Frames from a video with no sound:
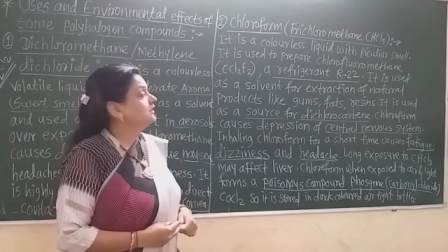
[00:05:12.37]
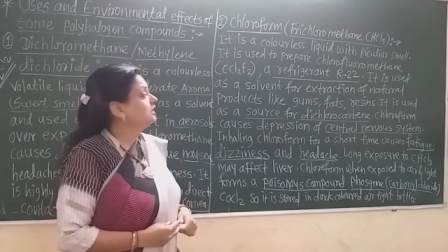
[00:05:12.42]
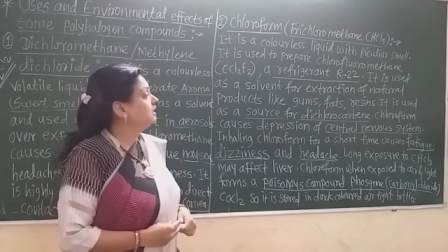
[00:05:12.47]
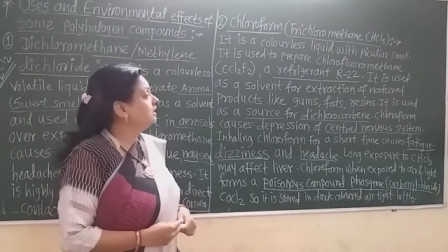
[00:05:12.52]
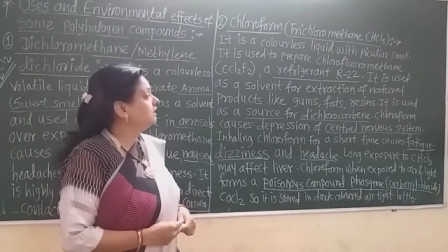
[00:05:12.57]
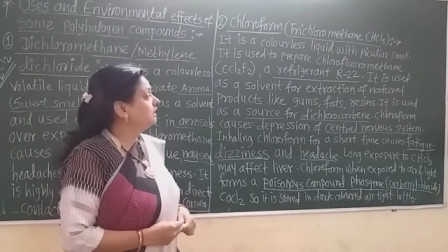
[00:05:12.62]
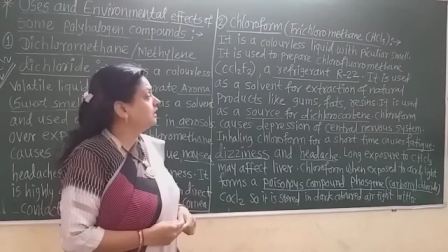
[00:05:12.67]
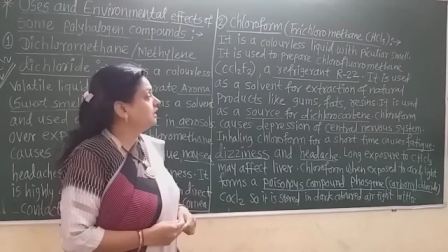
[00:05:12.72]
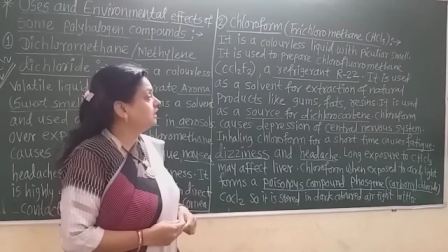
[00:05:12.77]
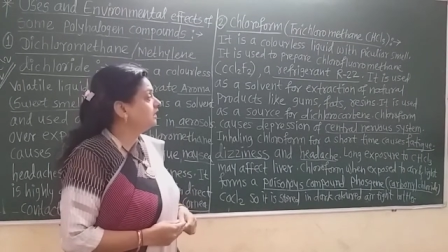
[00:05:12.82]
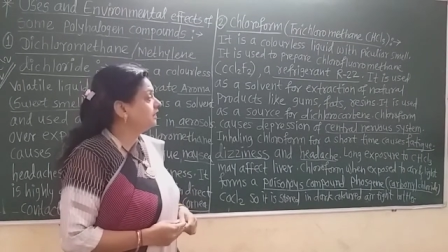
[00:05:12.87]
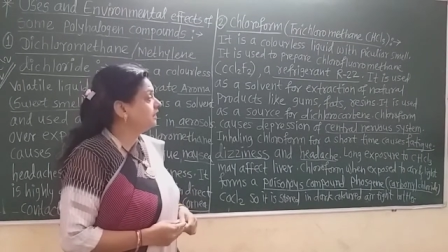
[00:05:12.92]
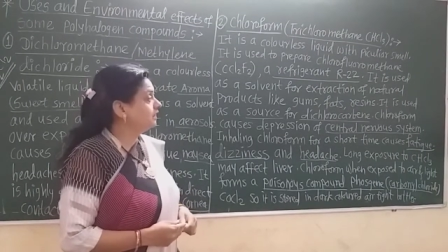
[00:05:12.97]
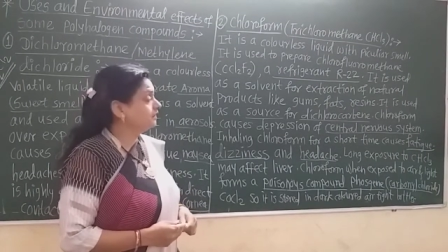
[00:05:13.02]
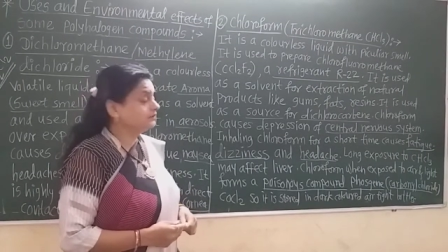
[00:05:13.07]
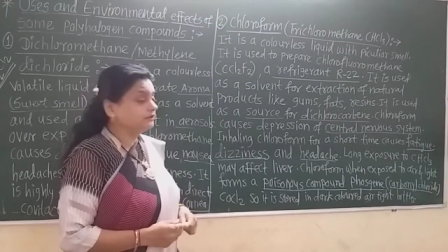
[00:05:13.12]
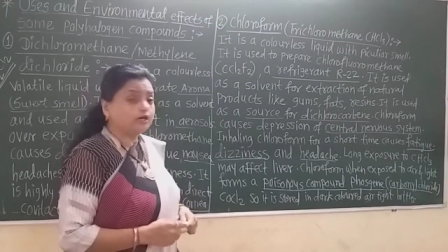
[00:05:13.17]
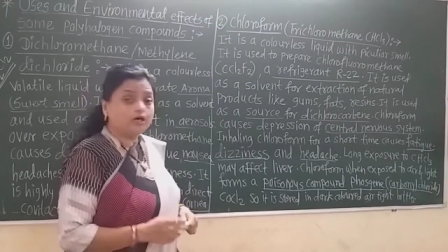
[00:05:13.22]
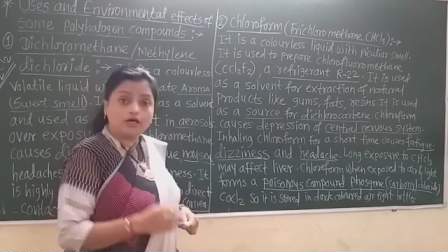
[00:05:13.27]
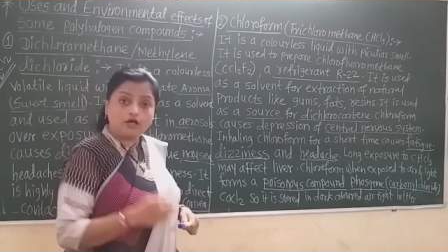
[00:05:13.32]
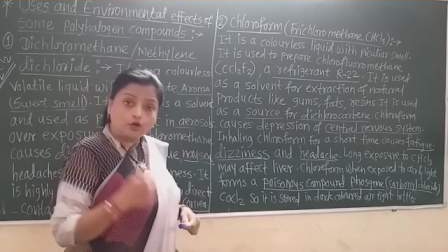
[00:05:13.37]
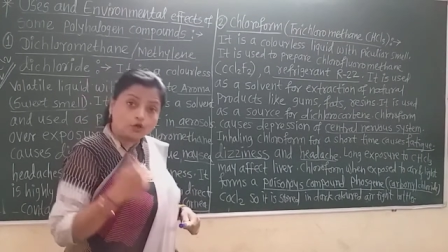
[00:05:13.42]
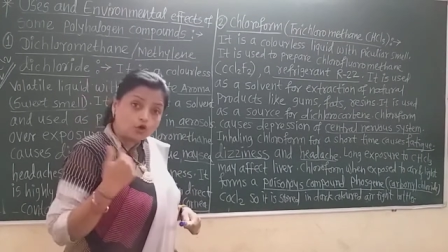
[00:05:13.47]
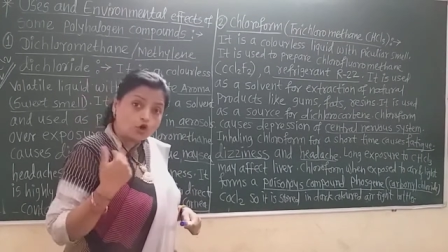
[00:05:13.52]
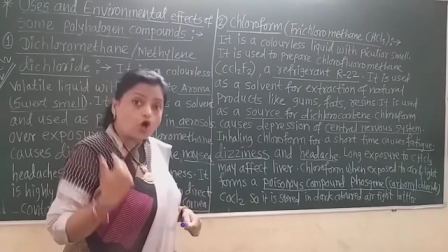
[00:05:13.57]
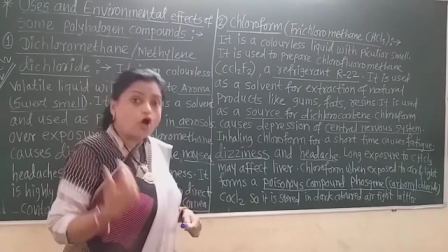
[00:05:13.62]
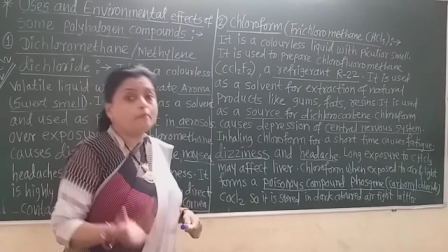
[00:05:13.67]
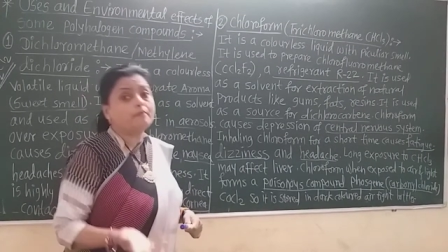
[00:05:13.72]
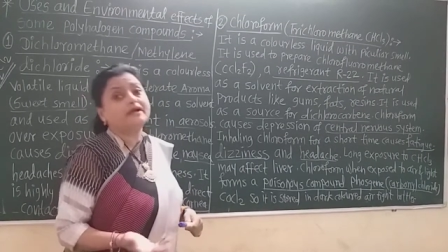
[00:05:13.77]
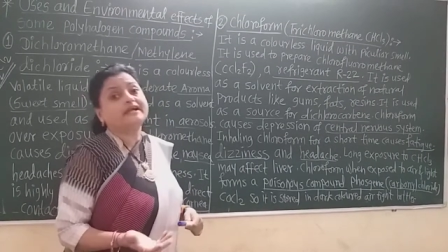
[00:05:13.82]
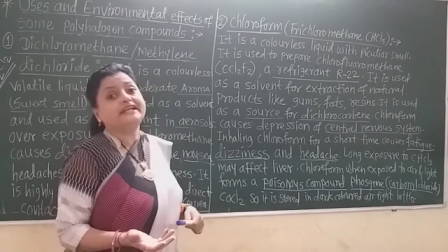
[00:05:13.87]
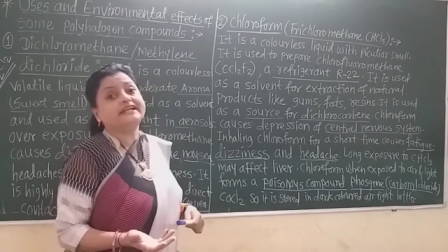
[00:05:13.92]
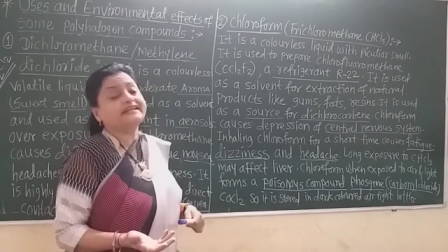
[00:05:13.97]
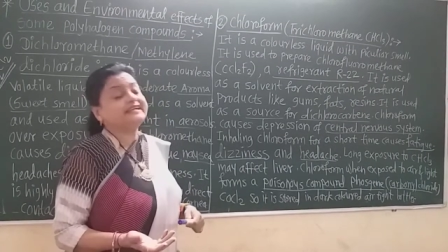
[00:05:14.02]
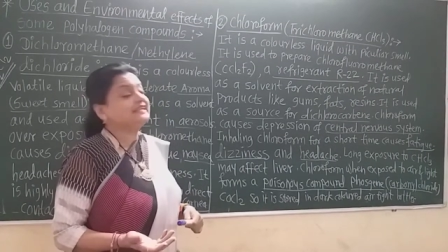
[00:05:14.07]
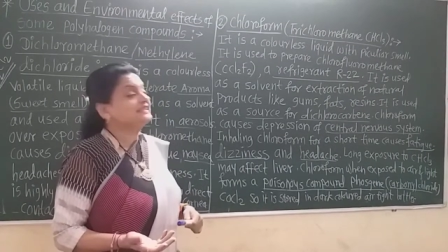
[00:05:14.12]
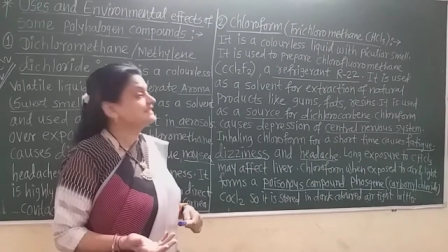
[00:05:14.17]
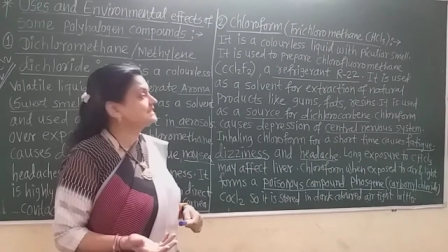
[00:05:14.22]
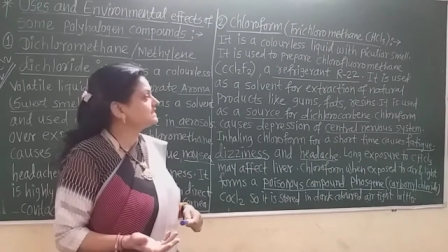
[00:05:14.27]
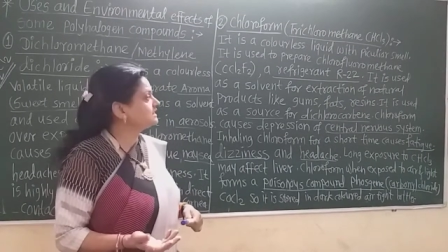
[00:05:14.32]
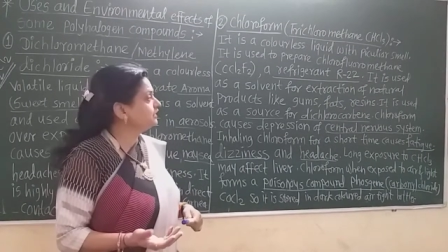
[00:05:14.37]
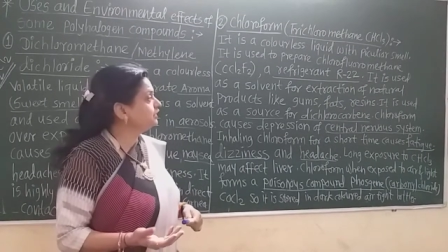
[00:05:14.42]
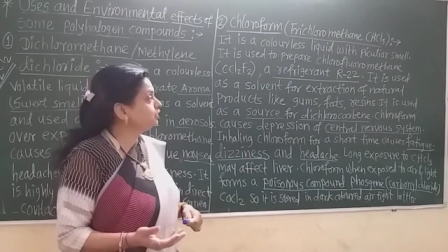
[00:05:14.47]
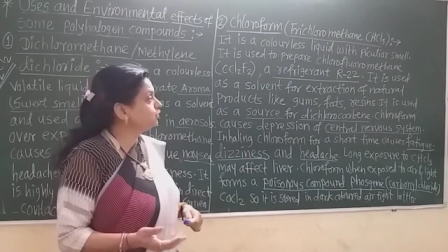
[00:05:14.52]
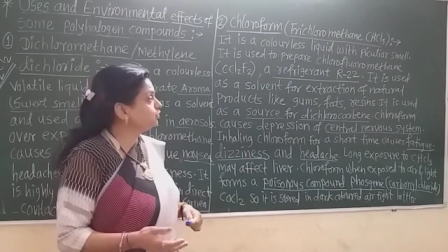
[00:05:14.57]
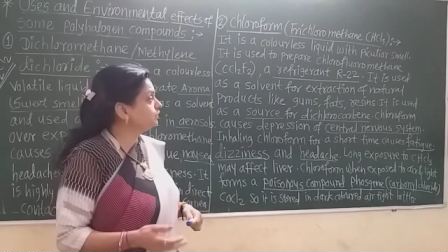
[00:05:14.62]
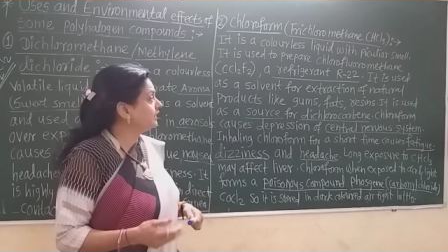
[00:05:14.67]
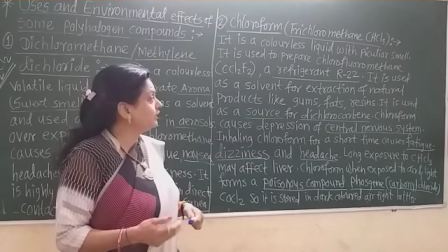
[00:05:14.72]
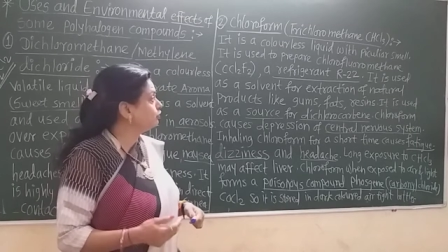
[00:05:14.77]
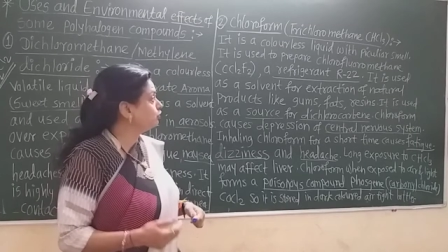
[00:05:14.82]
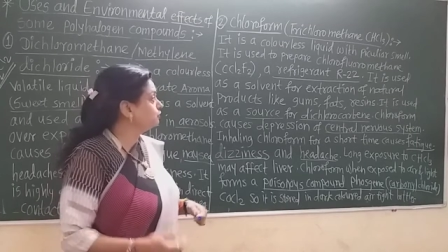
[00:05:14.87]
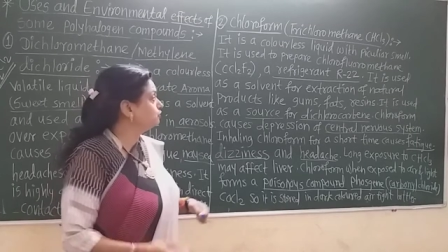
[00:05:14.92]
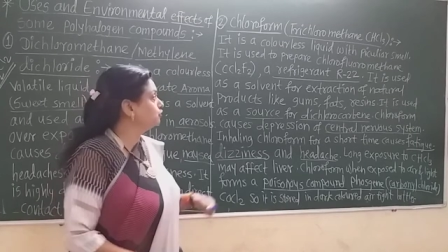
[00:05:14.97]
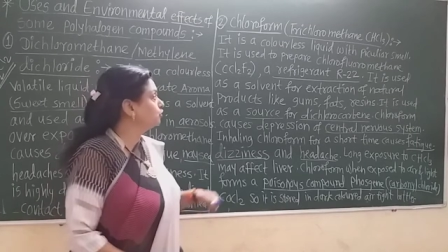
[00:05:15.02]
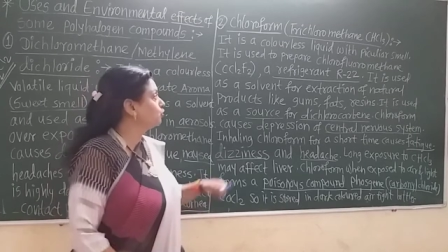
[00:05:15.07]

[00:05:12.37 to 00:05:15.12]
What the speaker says: the raw materials into that of